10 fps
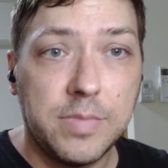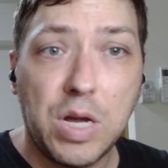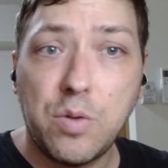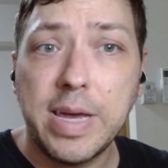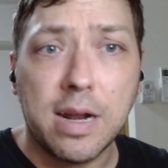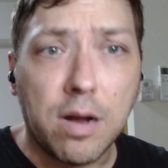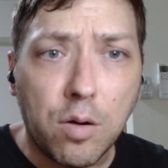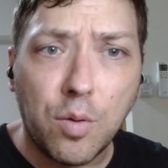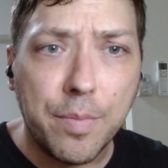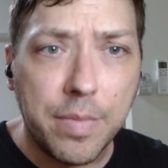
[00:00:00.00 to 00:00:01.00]
Oh, we got a
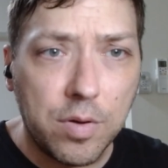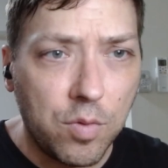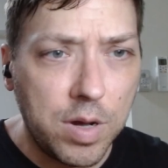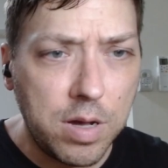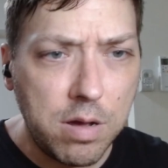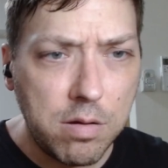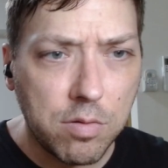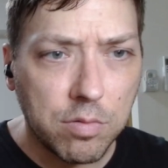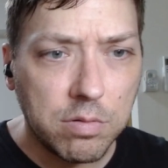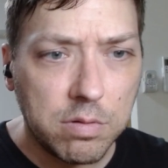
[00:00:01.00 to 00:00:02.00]
whole.
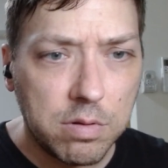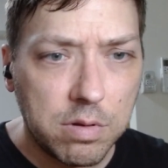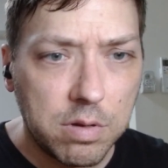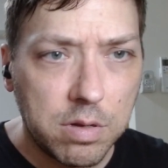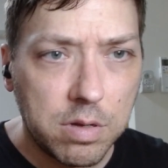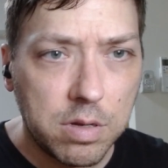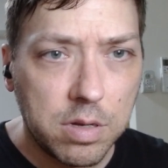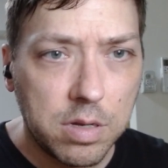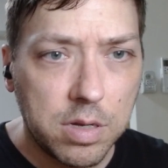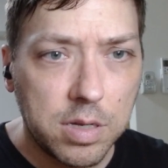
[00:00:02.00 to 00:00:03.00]
Whoa.
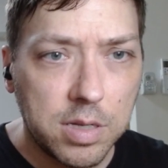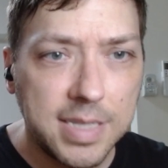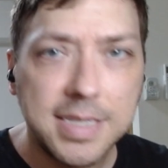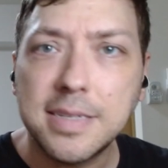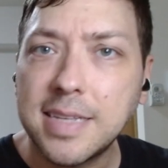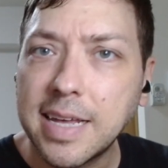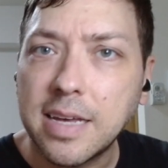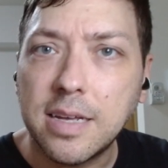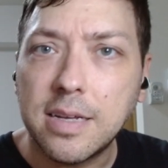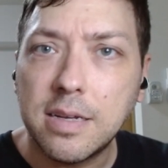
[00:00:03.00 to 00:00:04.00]
This is like
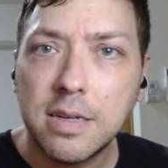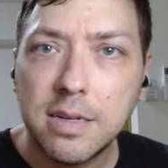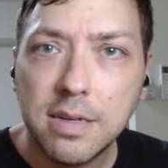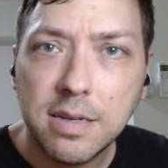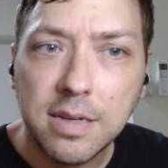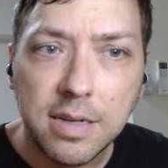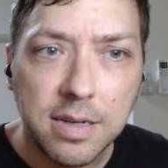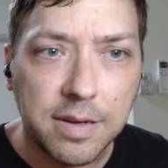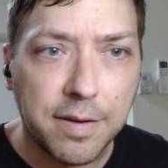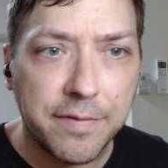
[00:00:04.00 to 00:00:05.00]
a
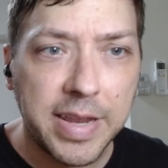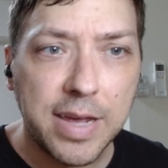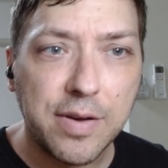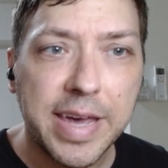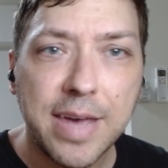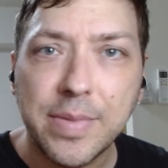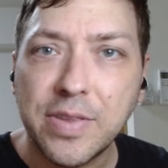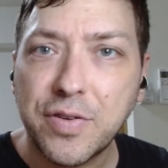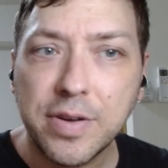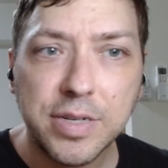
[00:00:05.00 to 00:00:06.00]
a video game
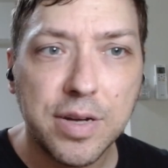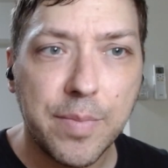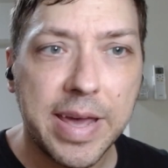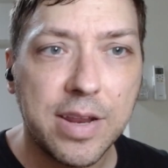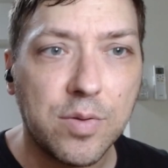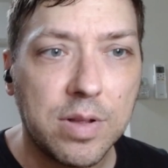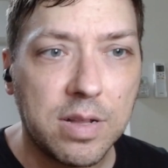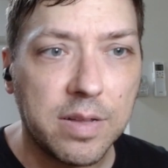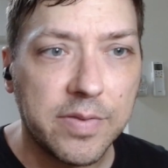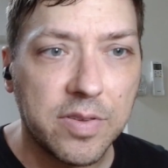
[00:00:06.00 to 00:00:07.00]
instruction manual
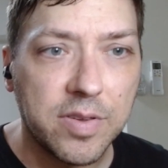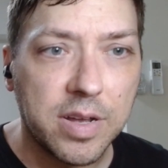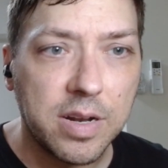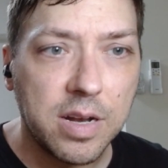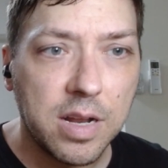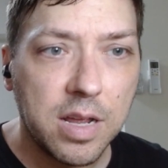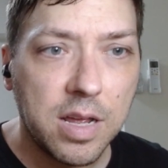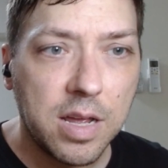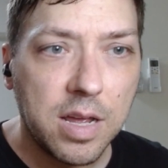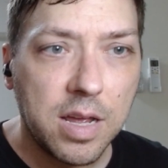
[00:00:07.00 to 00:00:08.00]
all of a sudden.
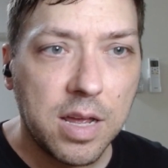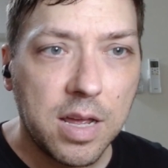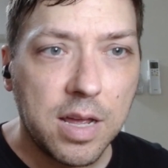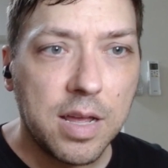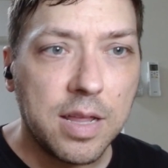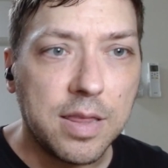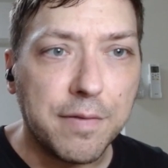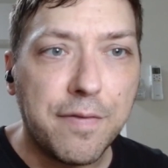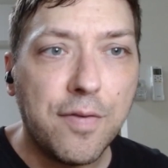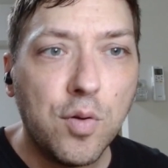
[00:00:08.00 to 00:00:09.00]
The
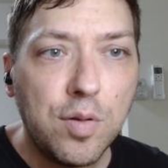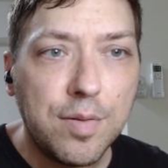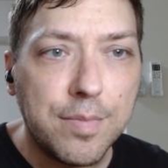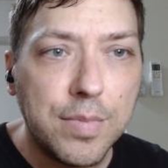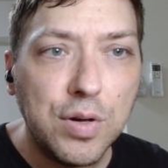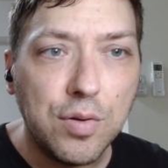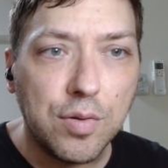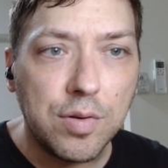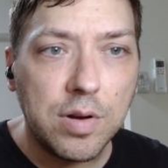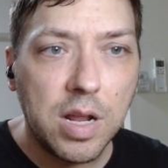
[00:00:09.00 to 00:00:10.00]
full
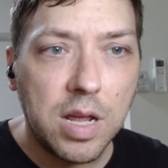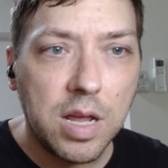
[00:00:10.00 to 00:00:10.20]
moon.